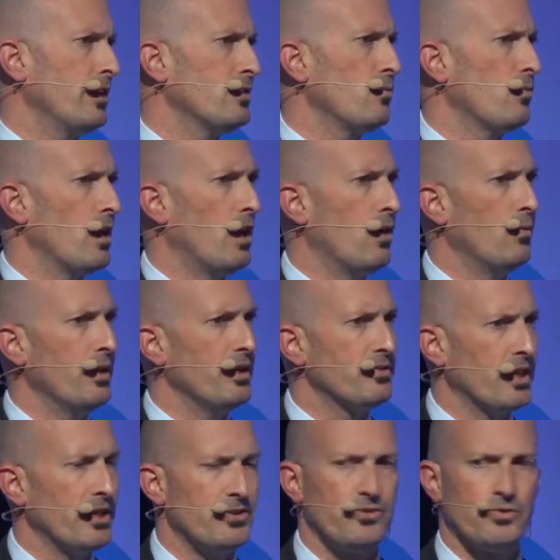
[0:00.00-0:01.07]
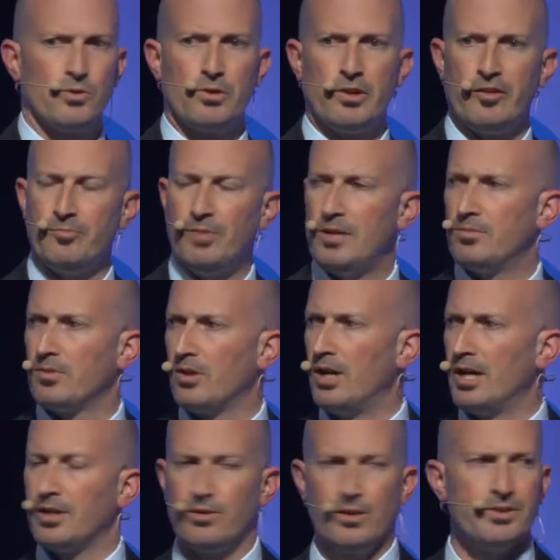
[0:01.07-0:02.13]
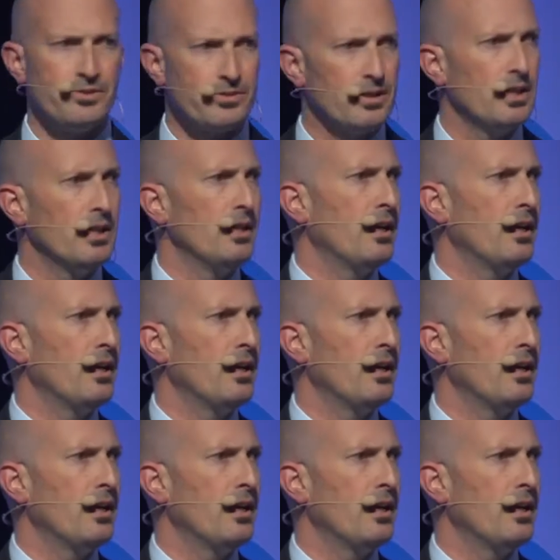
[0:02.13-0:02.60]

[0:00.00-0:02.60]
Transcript: as well, as that story of people like Chris,